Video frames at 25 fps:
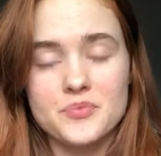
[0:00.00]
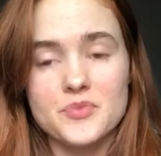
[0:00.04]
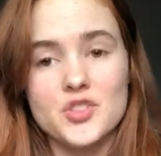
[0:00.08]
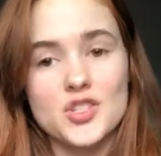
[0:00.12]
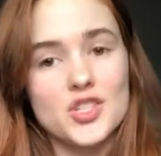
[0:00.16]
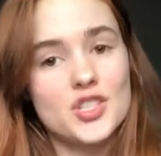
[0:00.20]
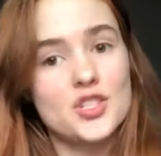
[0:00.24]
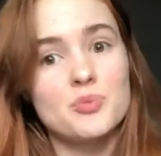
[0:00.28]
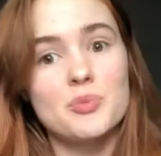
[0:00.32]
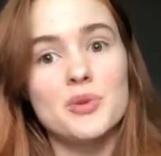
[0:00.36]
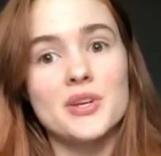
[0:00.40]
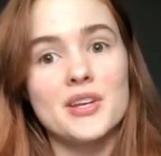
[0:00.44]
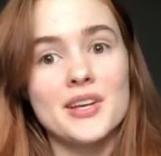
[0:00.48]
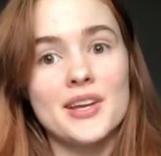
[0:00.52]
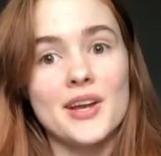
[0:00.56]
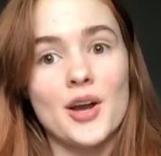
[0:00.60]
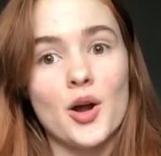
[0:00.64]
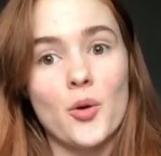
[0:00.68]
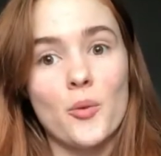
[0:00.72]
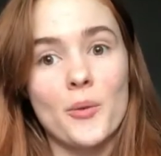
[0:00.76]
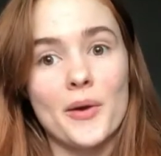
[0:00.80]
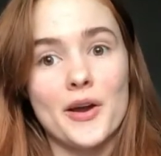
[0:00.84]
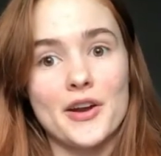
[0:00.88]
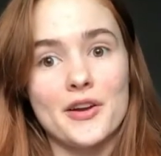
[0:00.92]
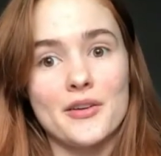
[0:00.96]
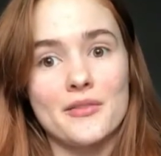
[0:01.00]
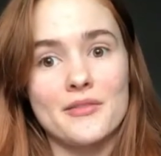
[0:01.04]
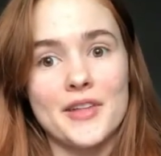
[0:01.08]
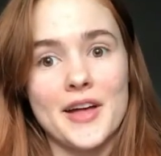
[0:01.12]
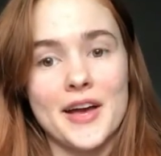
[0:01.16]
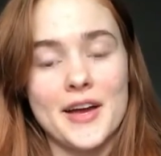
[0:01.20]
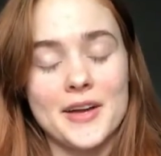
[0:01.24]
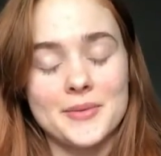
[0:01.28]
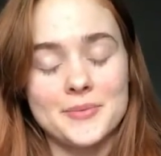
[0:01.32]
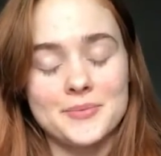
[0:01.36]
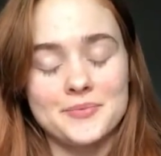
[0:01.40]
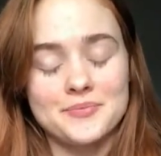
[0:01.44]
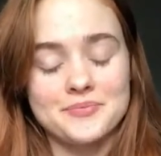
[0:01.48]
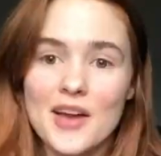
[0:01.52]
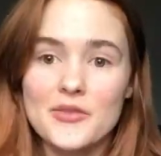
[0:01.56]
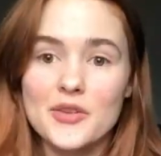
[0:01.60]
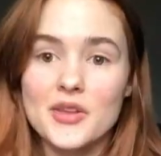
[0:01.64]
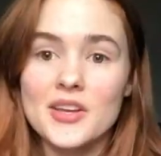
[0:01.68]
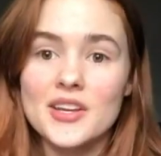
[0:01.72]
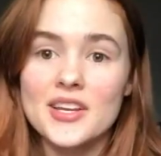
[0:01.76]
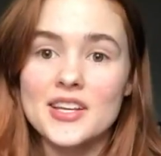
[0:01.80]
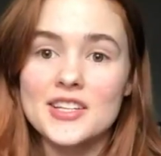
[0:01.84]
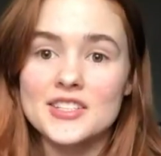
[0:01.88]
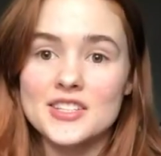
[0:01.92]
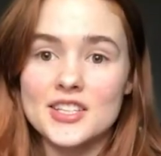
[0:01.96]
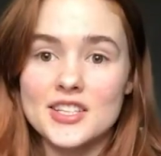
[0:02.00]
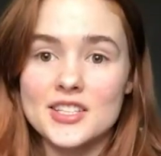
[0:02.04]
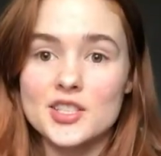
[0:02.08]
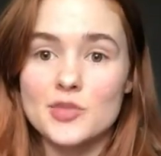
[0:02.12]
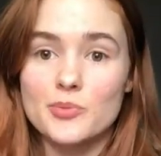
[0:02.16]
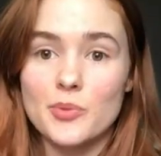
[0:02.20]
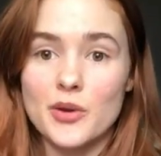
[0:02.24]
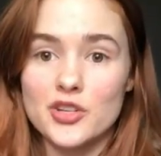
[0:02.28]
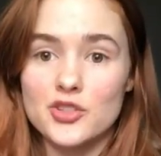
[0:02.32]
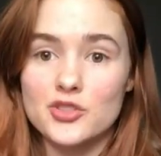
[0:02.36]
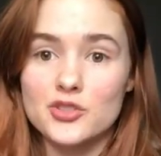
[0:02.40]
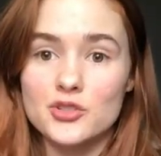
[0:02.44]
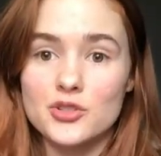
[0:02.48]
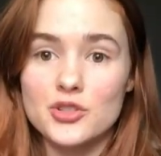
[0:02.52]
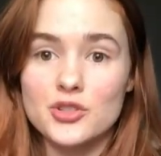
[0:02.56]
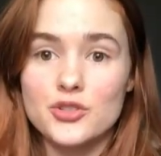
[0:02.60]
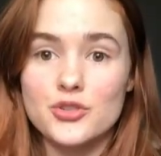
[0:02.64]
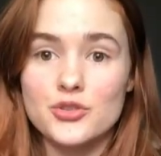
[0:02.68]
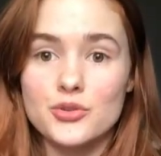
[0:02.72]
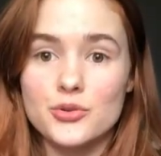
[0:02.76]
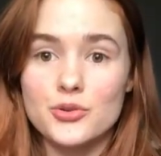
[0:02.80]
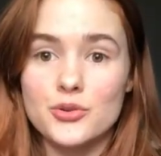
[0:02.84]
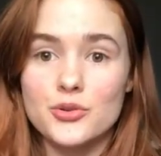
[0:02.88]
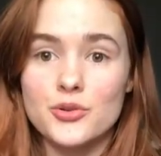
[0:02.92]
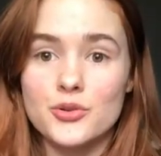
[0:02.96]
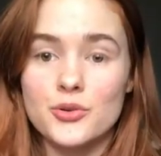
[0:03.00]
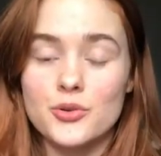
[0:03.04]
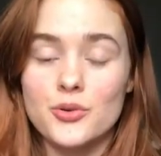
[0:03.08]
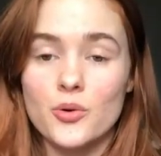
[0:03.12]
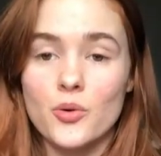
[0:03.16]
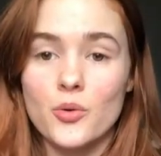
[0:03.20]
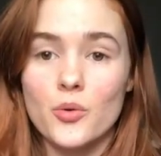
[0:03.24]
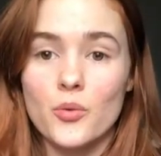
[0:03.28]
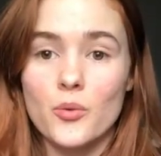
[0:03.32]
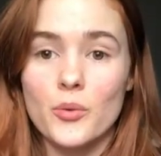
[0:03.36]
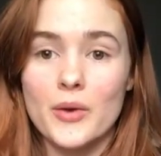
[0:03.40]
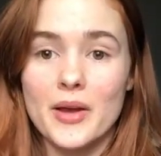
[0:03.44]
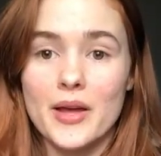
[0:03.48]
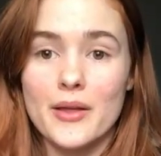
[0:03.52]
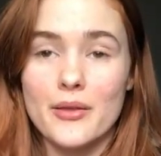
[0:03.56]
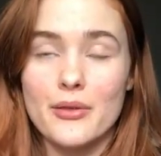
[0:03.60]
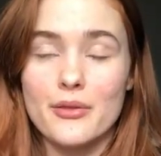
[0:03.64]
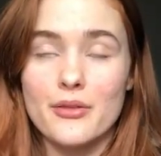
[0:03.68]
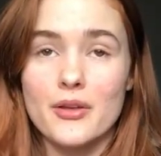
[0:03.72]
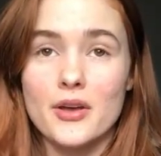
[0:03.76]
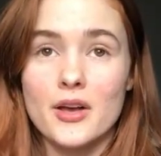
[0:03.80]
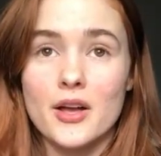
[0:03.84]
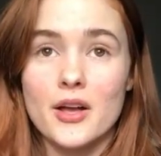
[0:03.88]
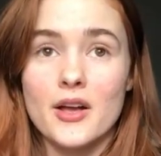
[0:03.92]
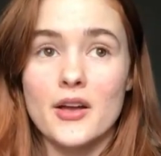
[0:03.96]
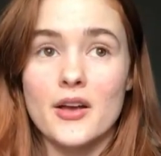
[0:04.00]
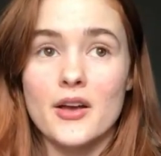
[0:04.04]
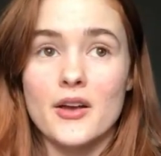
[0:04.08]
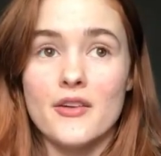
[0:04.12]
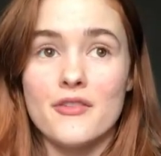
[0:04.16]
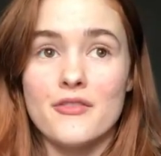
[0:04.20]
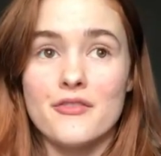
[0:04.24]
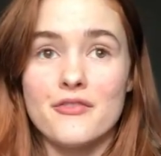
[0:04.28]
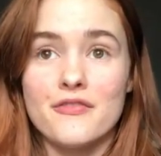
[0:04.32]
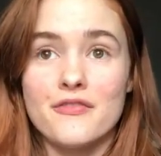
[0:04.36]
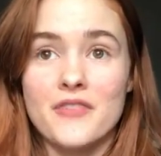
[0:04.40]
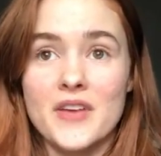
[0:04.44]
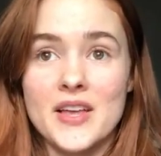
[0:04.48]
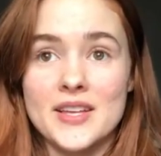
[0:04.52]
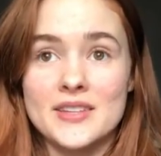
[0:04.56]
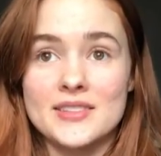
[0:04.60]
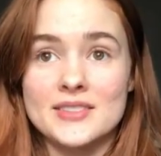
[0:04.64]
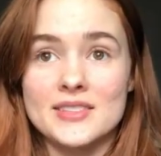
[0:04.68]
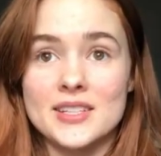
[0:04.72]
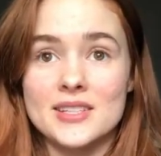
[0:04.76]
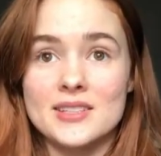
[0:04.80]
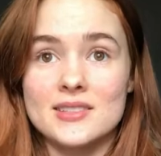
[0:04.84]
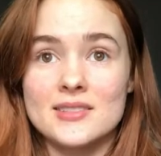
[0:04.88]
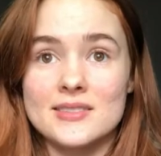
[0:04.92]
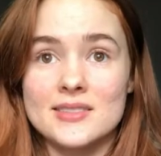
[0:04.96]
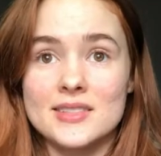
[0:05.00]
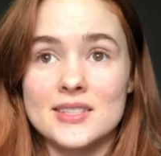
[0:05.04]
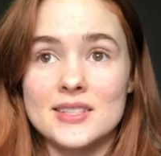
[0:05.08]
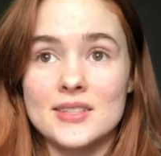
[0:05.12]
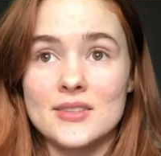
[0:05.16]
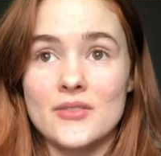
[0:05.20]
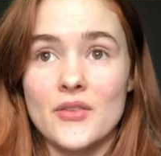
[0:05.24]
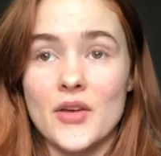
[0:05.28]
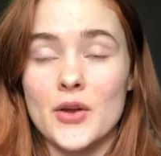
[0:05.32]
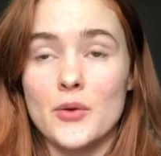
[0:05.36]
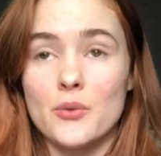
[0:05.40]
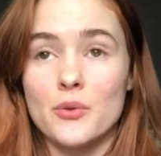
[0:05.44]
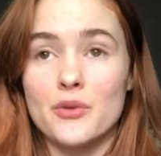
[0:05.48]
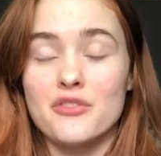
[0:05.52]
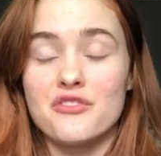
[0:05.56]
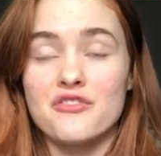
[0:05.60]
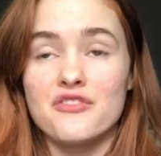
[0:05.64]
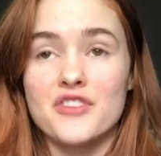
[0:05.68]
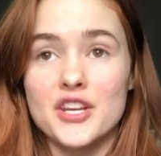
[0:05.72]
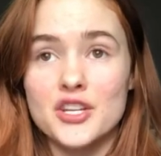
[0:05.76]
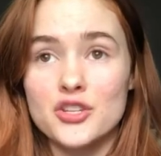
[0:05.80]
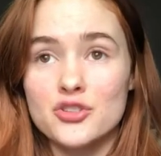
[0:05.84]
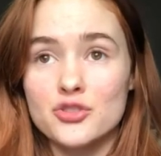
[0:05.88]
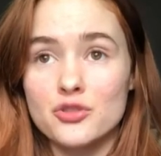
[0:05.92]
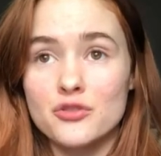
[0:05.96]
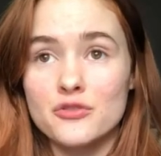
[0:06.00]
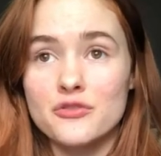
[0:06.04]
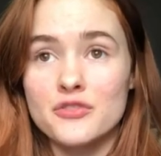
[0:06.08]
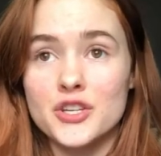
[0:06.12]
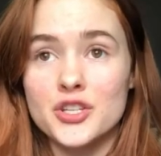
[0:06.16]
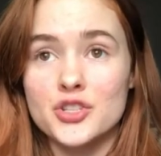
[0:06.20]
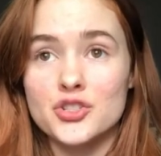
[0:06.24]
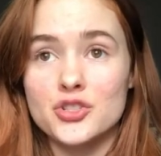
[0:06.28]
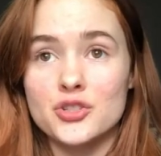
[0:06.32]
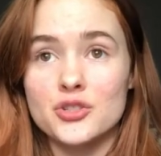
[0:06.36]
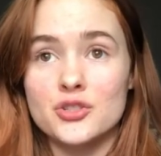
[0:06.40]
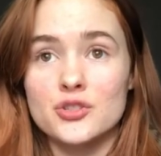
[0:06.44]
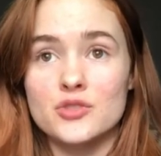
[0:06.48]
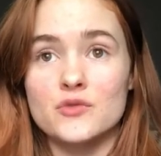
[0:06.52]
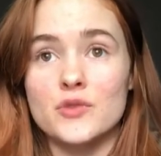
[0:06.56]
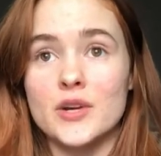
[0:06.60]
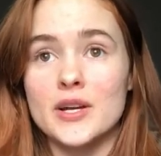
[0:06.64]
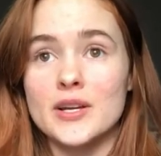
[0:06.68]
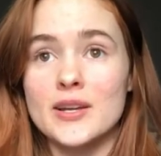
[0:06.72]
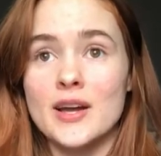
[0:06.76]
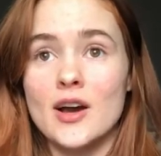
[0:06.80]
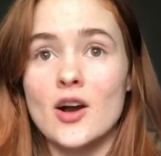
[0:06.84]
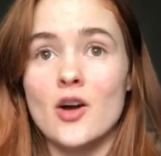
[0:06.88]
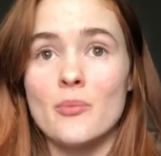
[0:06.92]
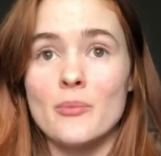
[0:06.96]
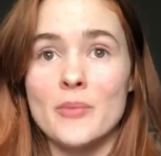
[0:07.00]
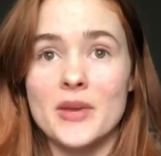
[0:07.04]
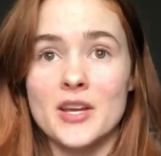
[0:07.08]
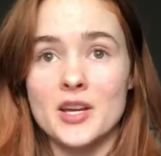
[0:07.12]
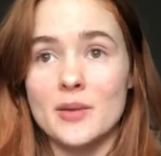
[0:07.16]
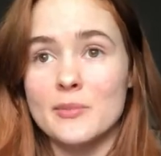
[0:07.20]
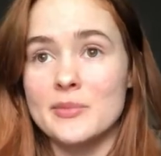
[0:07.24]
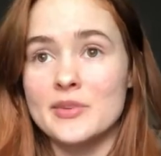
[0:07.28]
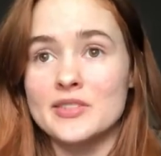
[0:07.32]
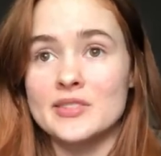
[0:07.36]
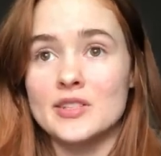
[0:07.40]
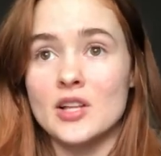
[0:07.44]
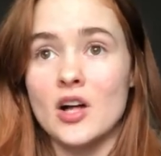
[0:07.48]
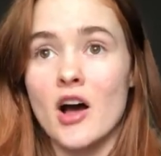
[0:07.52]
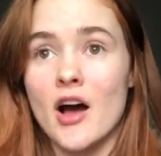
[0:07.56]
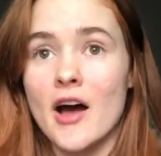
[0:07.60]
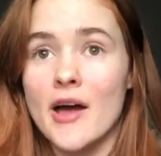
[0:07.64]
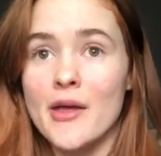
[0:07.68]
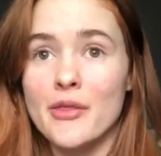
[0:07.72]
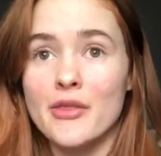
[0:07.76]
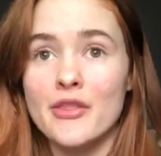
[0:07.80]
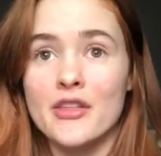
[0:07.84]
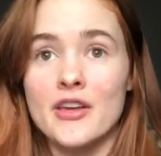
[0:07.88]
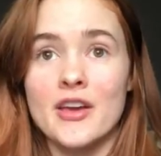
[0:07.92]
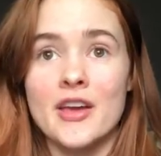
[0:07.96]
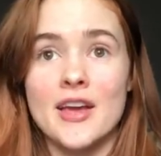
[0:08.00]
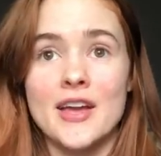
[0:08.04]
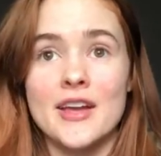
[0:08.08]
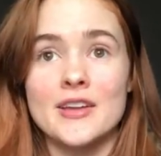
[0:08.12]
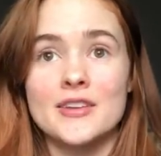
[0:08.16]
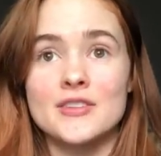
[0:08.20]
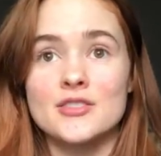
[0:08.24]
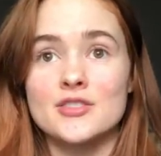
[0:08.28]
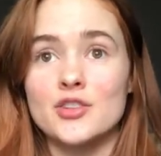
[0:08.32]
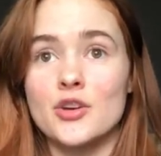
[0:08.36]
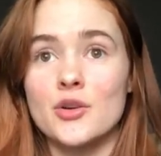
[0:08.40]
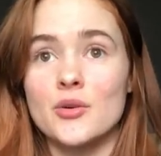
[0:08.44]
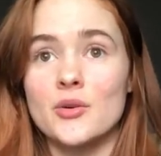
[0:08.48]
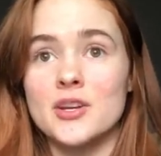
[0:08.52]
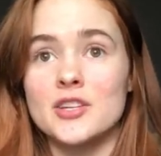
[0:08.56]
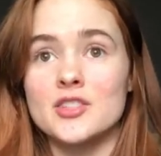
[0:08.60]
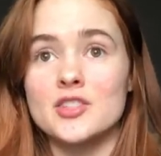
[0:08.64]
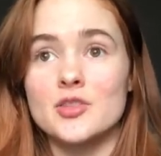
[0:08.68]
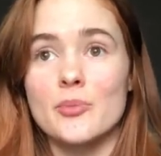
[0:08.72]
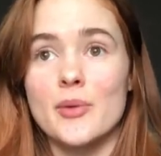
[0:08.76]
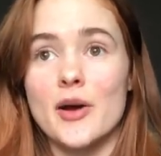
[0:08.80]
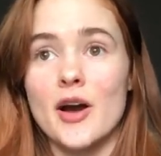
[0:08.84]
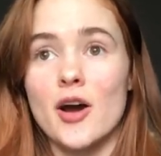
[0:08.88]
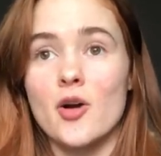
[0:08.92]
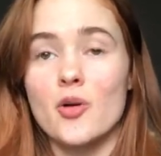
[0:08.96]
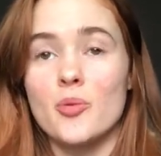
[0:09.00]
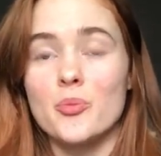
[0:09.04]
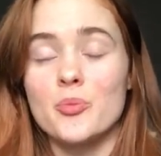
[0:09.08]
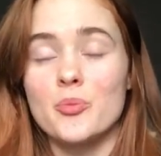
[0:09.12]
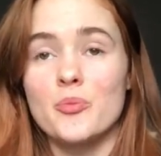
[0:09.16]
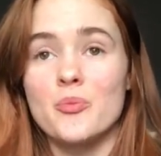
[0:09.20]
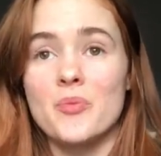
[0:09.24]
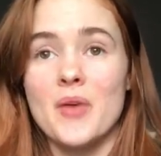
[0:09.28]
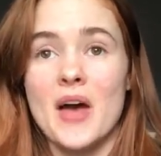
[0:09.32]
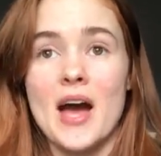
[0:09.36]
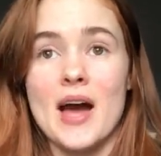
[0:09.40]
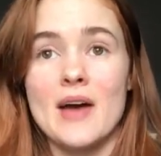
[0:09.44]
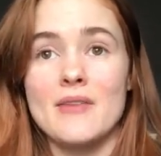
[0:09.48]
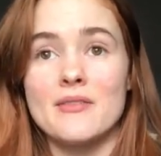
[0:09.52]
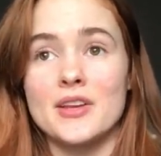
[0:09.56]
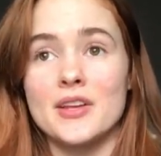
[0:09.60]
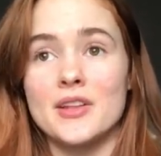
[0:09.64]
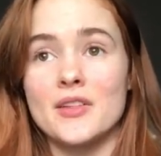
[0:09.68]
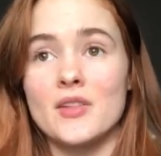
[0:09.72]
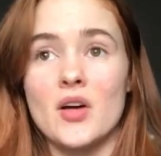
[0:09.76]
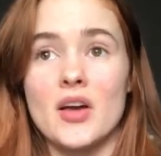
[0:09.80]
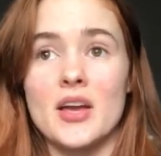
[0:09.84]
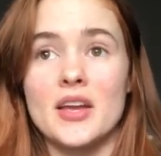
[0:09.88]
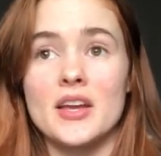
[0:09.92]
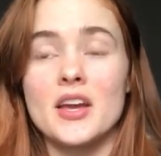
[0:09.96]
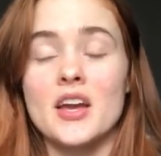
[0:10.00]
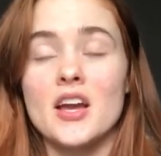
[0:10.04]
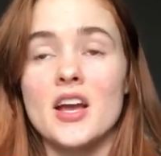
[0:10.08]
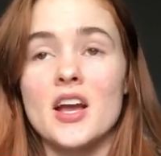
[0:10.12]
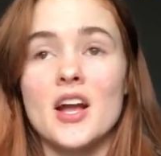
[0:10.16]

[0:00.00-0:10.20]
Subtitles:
just be aware of that. I feel like it's especially true with faces, like with facial features. Right now, makeup is the hot thing. So it's about having like